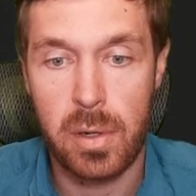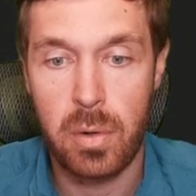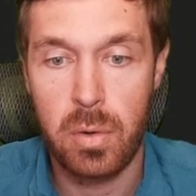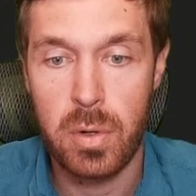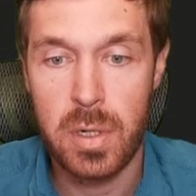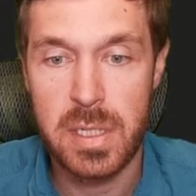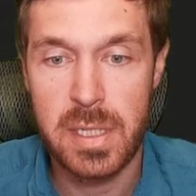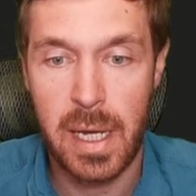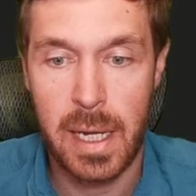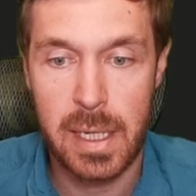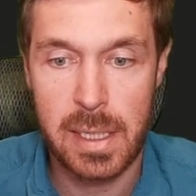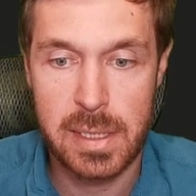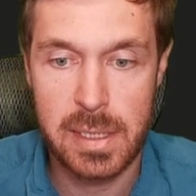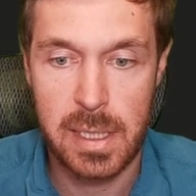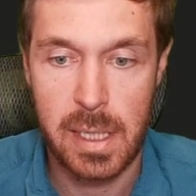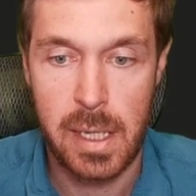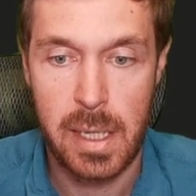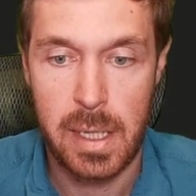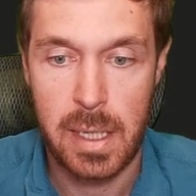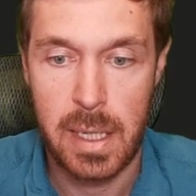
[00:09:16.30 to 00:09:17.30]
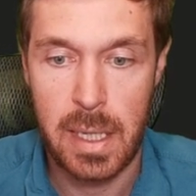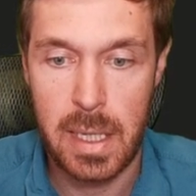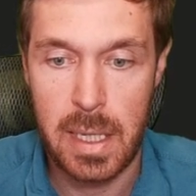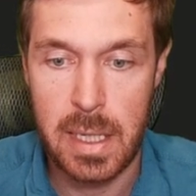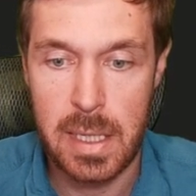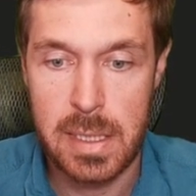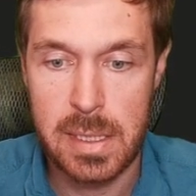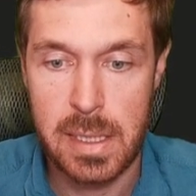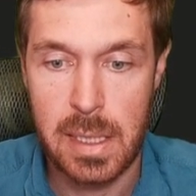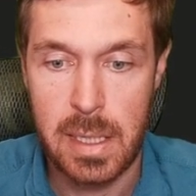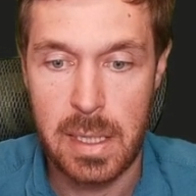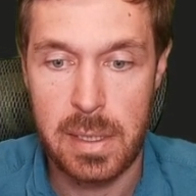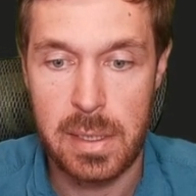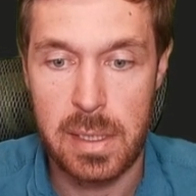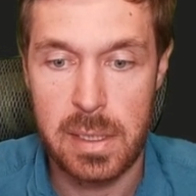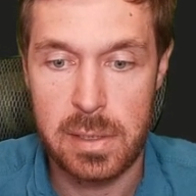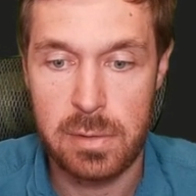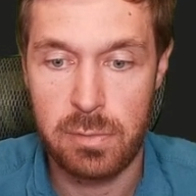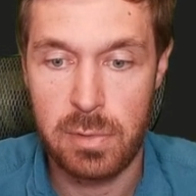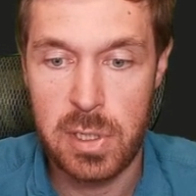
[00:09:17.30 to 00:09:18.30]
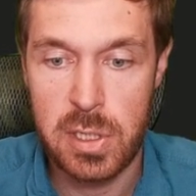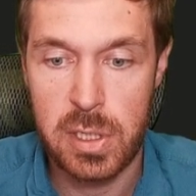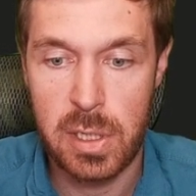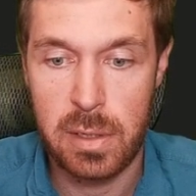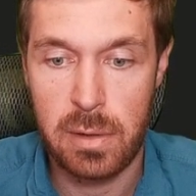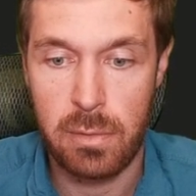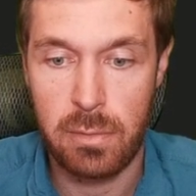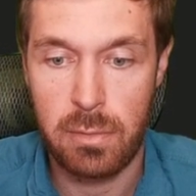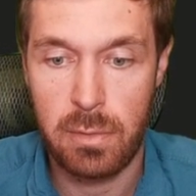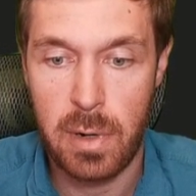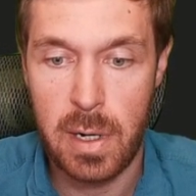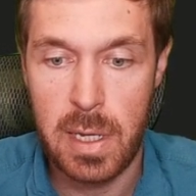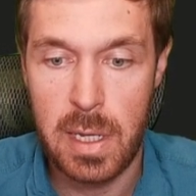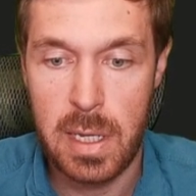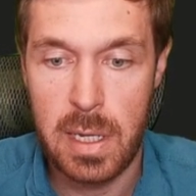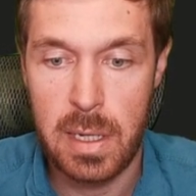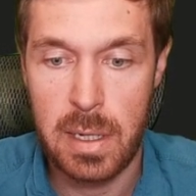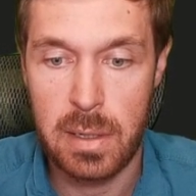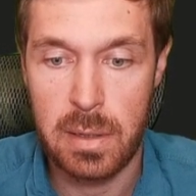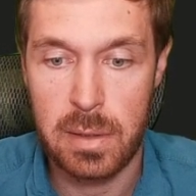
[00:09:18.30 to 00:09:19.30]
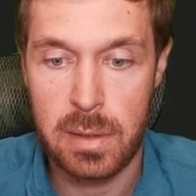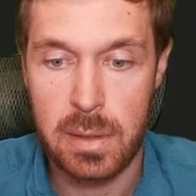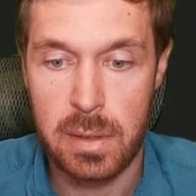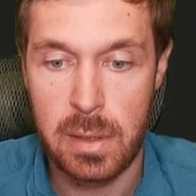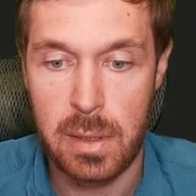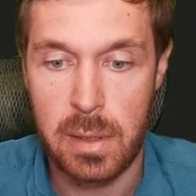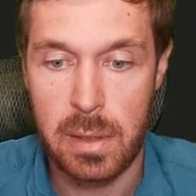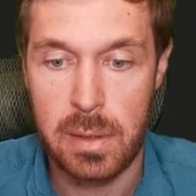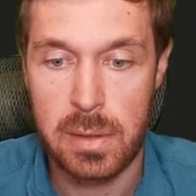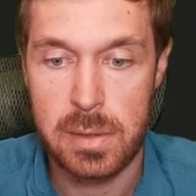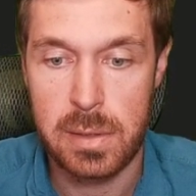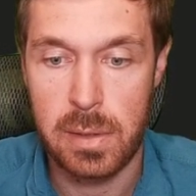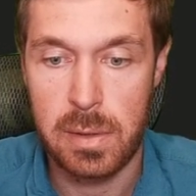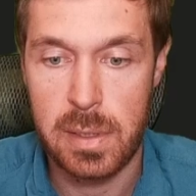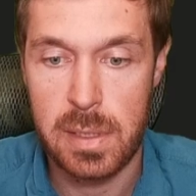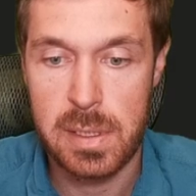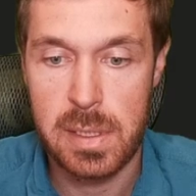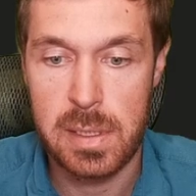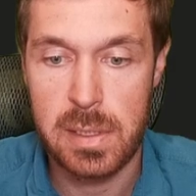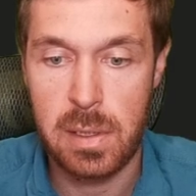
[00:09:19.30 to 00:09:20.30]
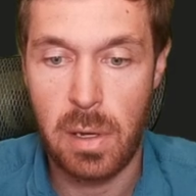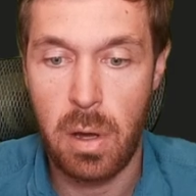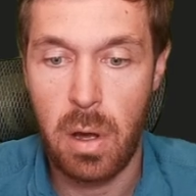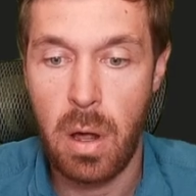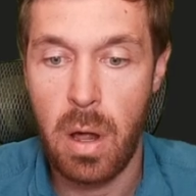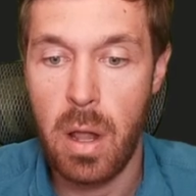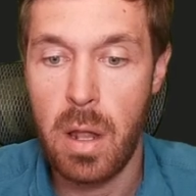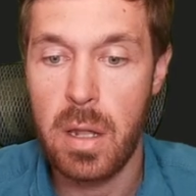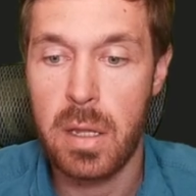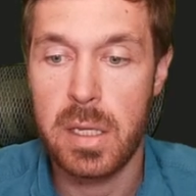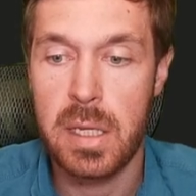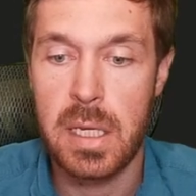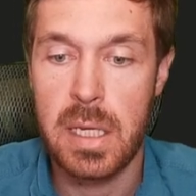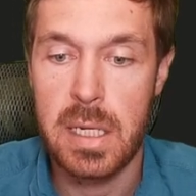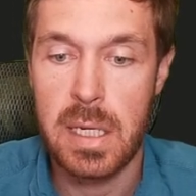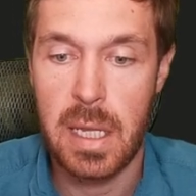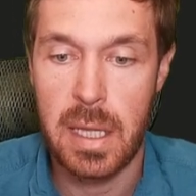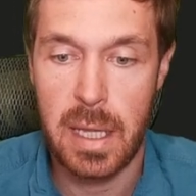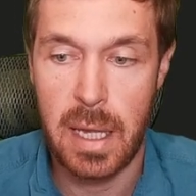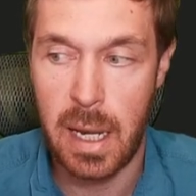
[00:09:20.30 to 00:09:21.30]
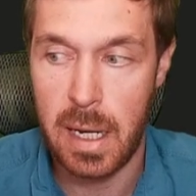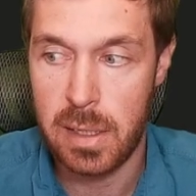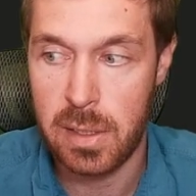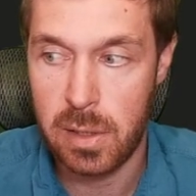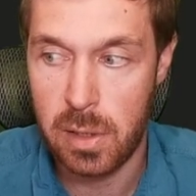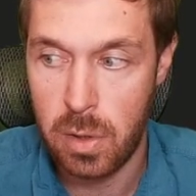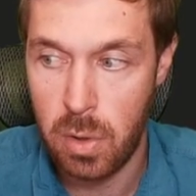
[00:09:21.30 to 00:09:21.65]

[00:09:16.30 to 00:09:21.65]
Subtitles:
the cortex is this region right here. So this is all in that